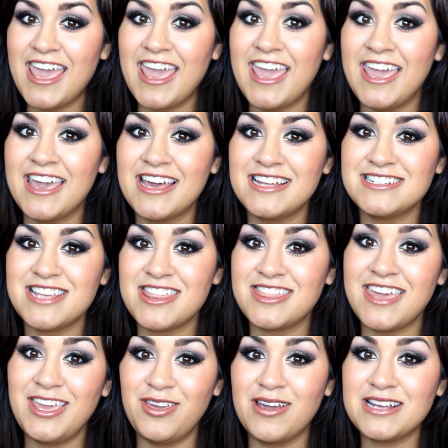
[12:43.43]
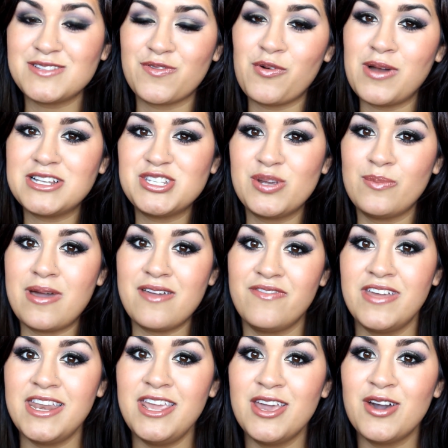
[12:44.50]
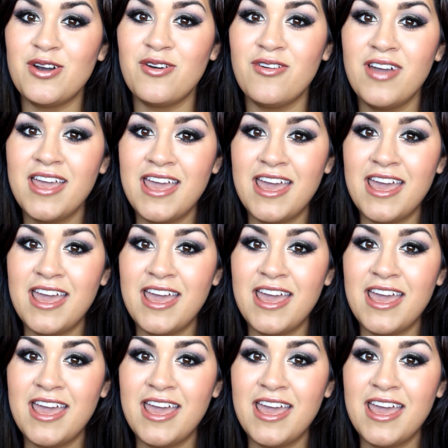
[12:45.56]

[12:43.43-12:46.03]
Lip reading: And thank you guys for watching my video.